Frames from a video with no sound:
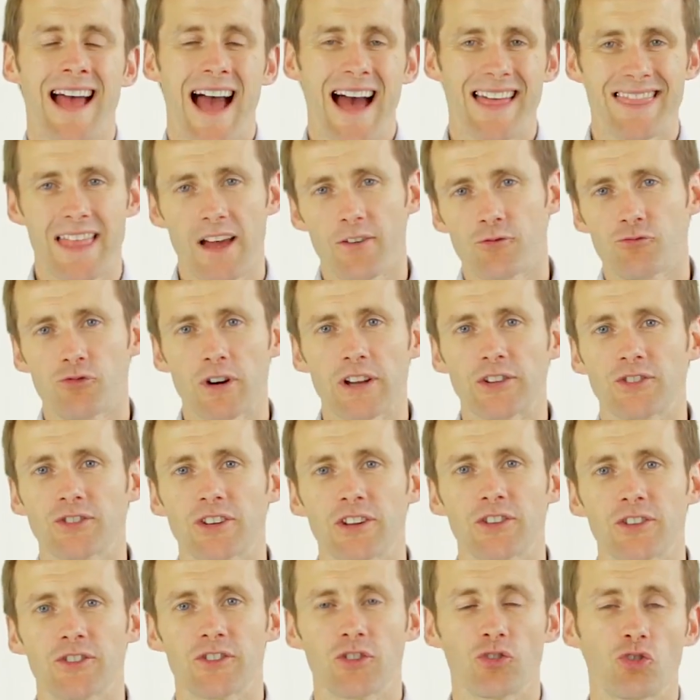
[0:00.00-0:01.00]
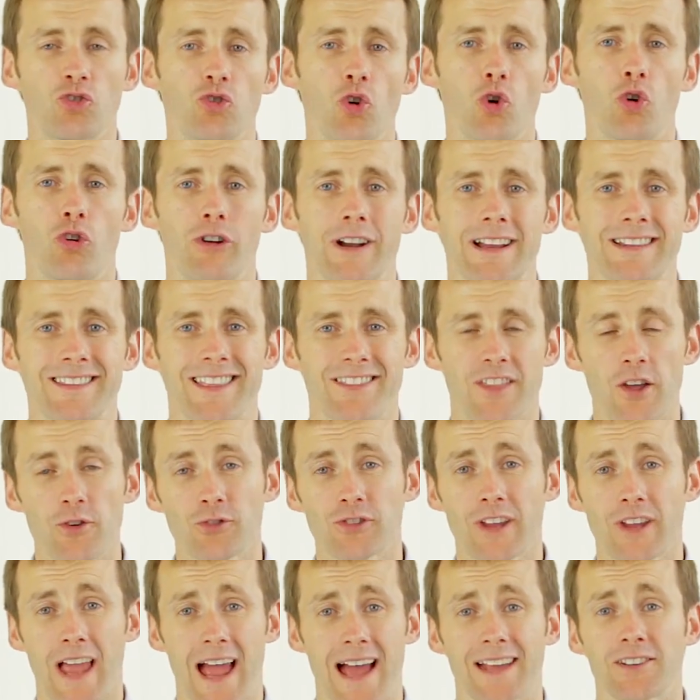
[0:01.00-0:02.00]
And that risk is ensuring that
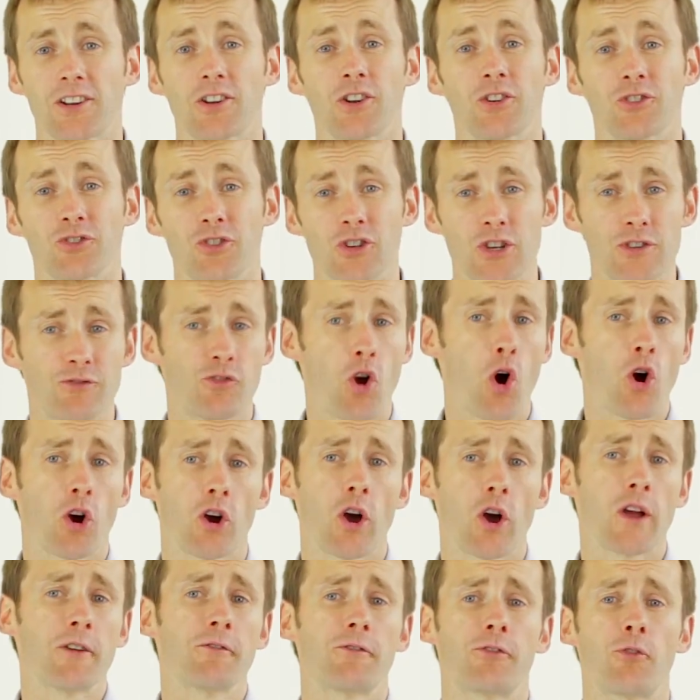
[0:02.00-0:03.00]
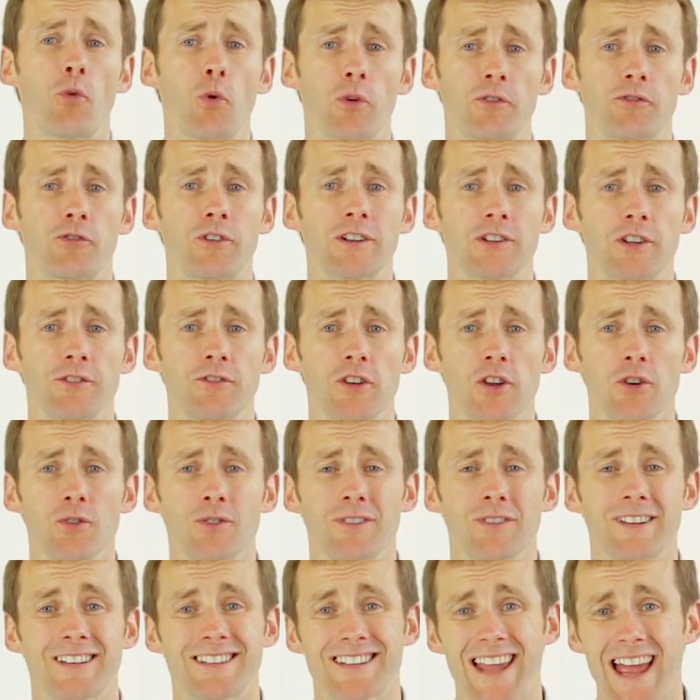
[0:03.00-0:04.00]
those candidates that you've got going forward for
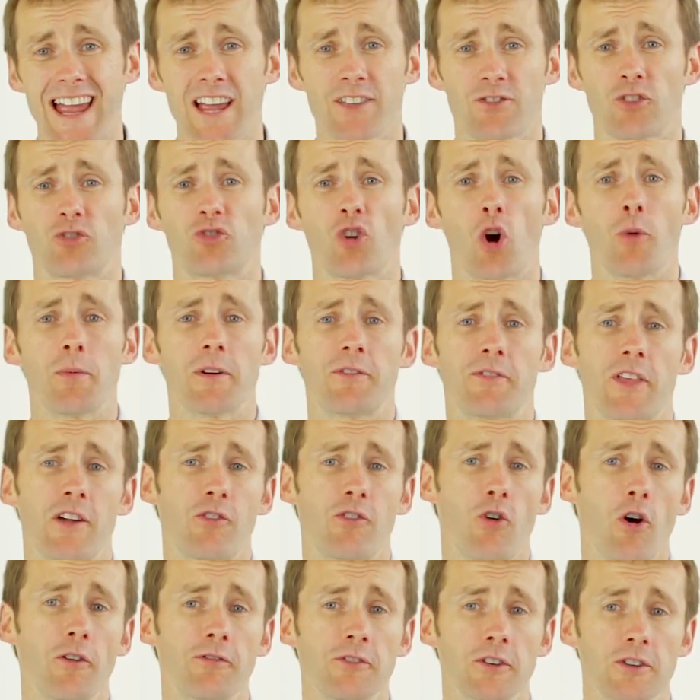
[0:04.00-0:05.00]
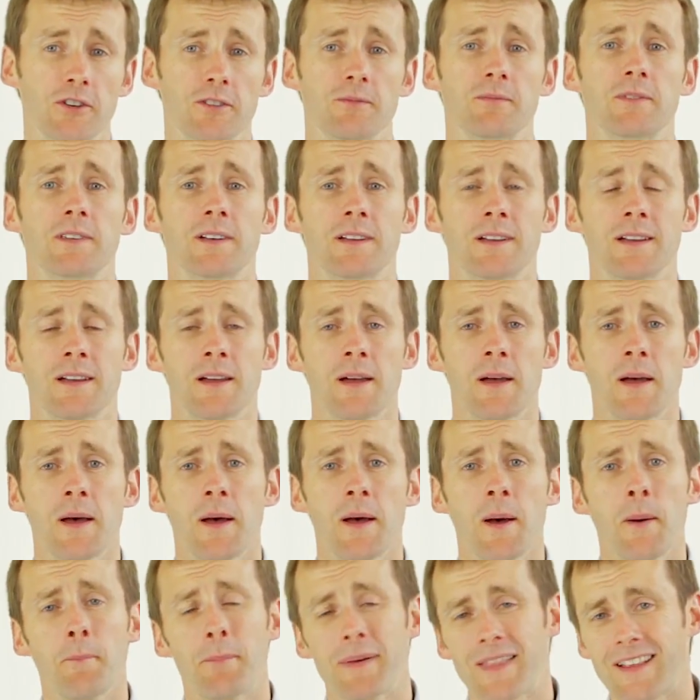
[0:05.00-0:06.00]
interview take the job if they're offered.
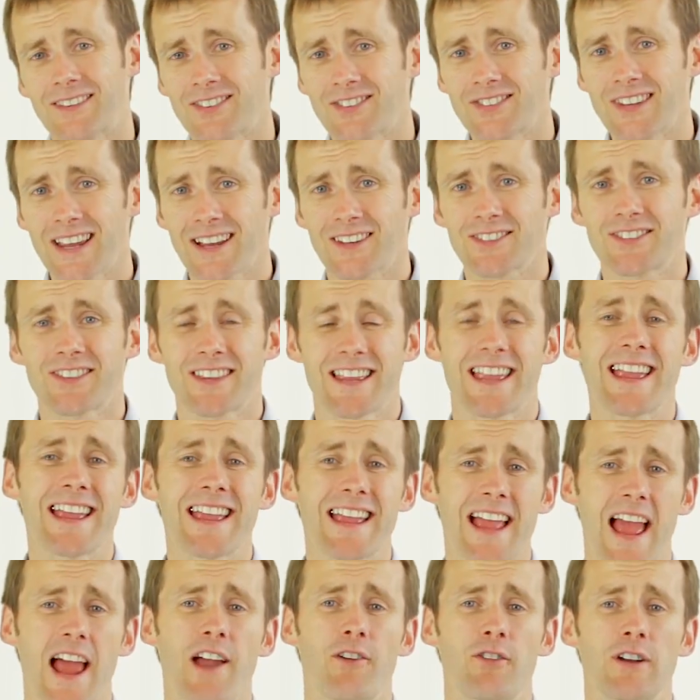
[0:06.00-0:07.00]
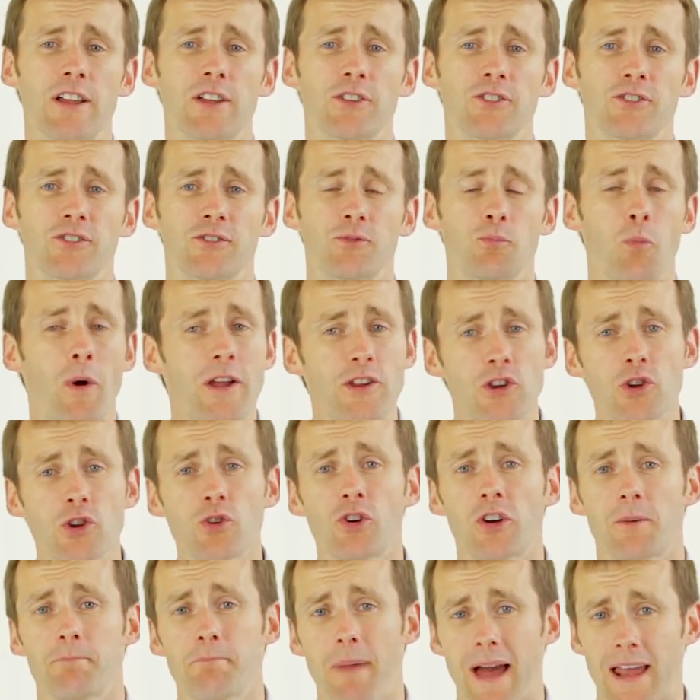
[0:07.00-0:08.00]
But there's 6 key areas where you
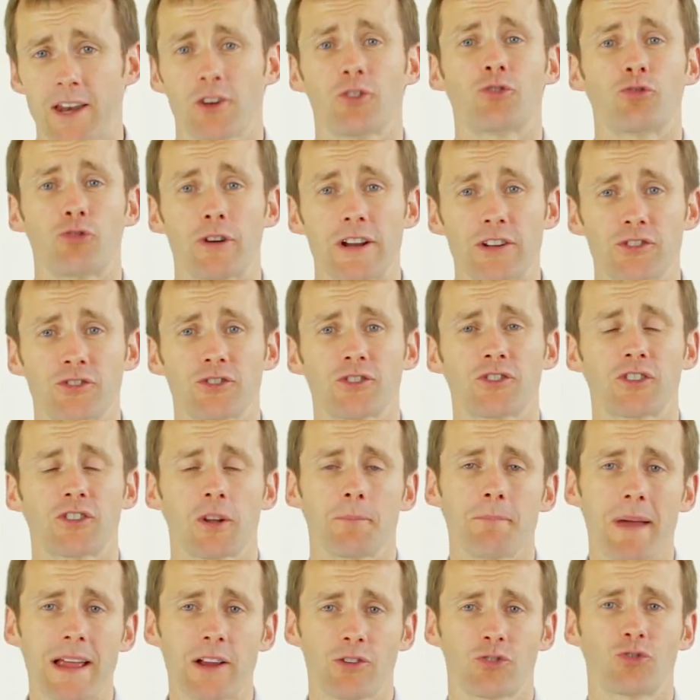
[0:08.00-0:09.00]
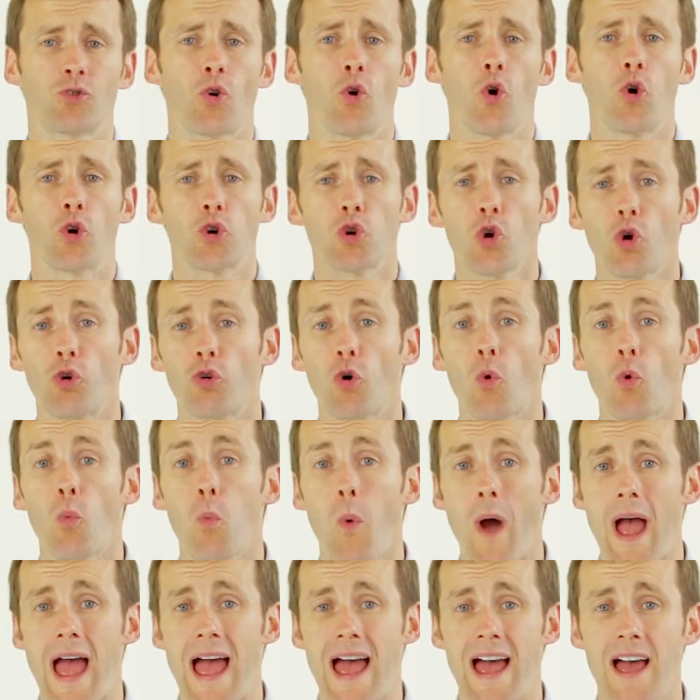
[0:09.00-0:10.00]
can manage risk to make sure you're
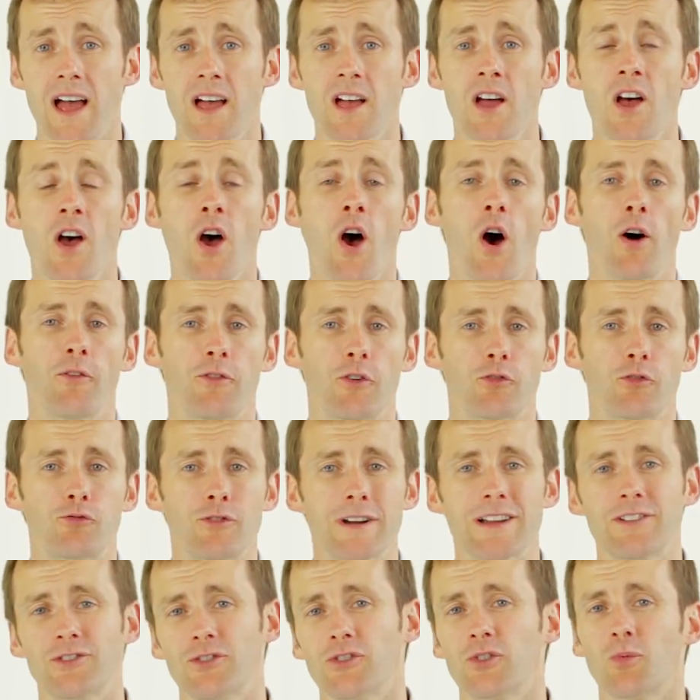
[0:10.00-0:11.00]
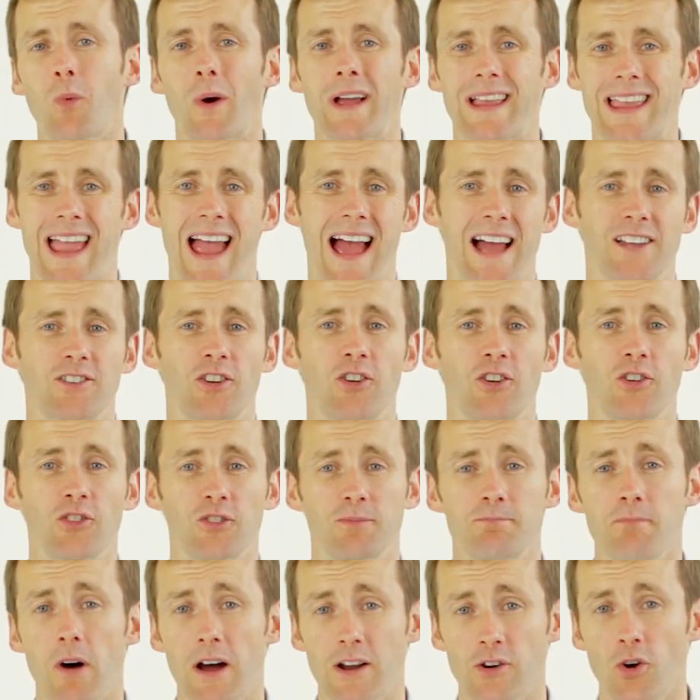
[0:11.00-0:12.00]
aware of the reasons why
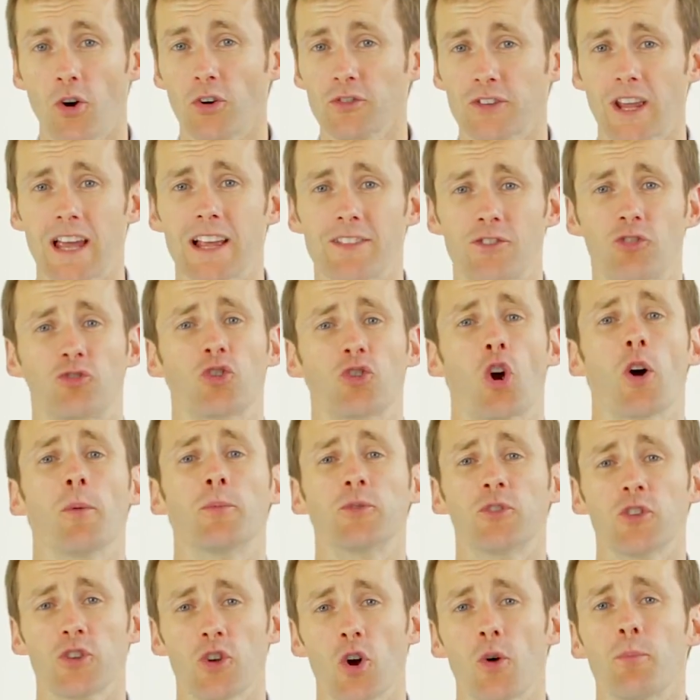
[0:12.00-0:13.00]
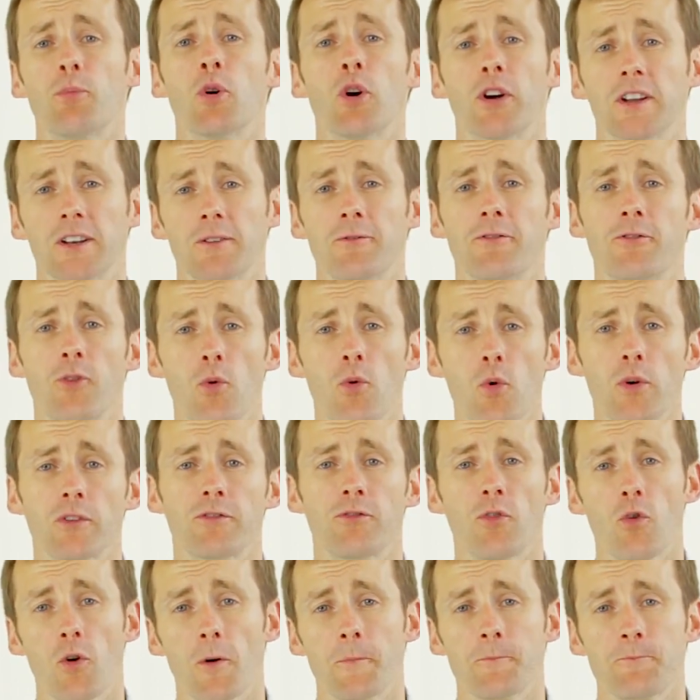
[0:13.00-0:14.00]
candidates might not take the jobs that you're putting them forward
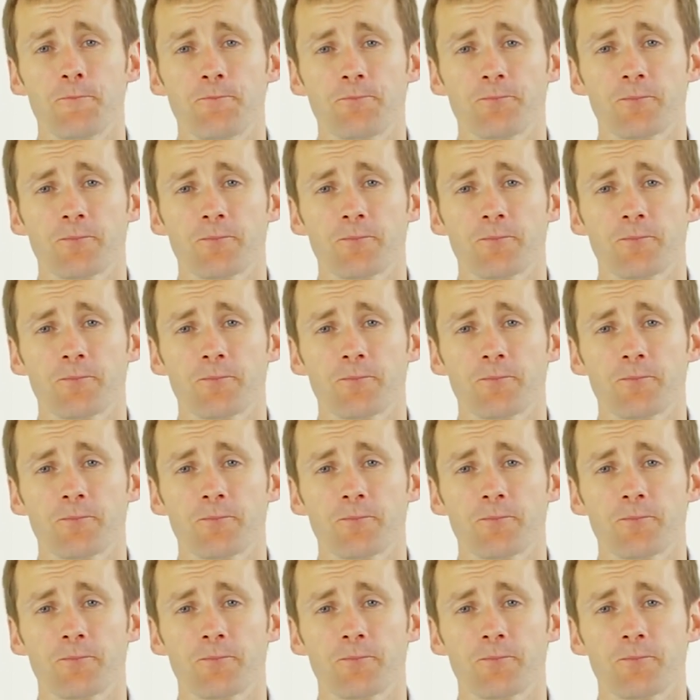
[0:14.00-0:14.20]
for.